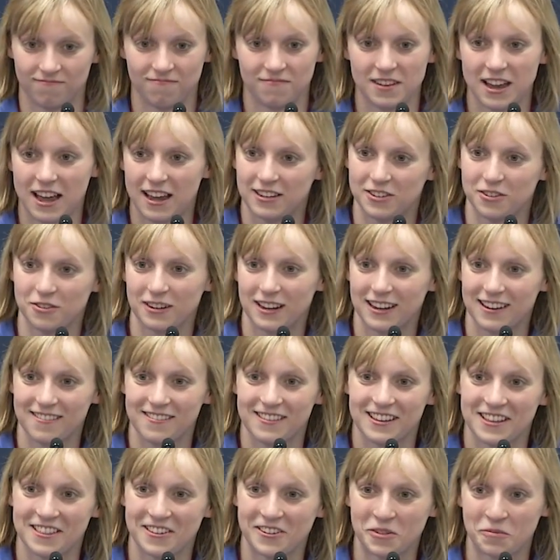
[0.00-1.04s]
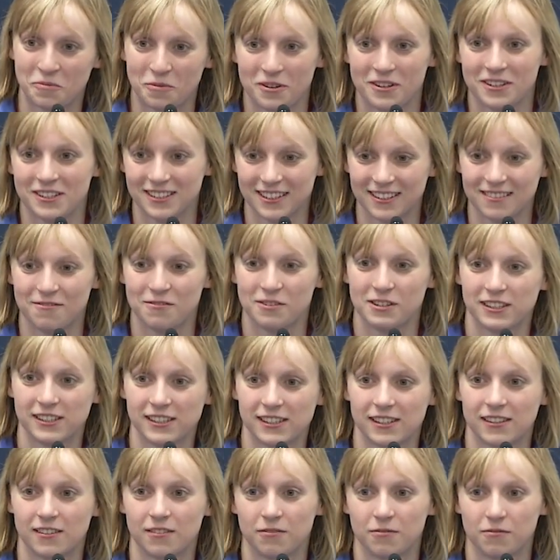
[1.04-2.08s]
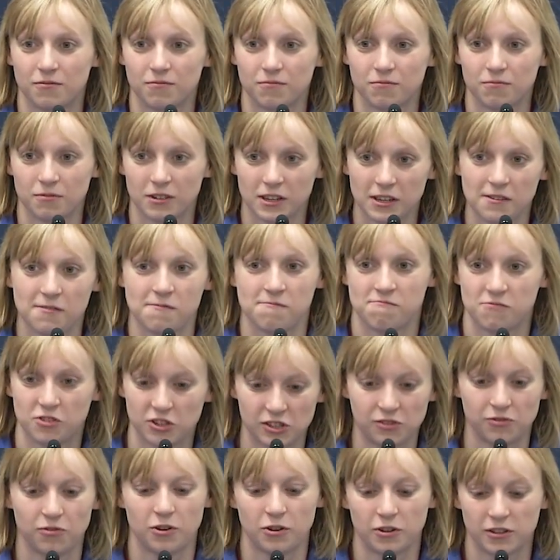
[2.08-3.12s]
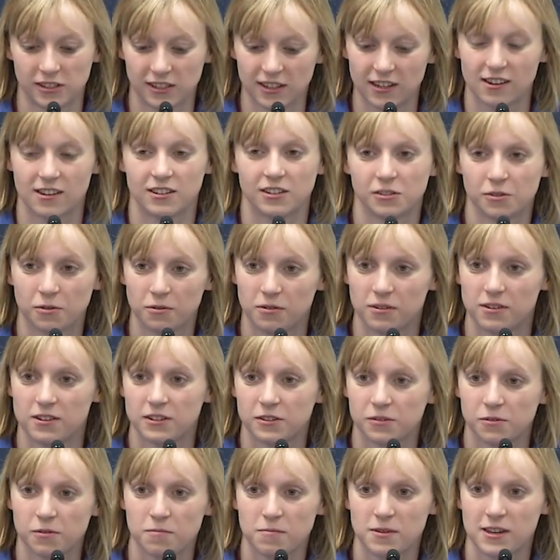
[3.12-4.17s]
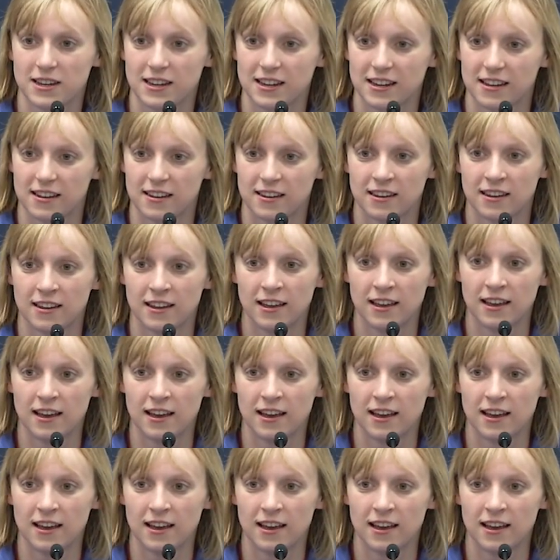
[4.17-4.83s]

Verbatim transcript: not doing any of the other sports and was really just focusing on school and swimming and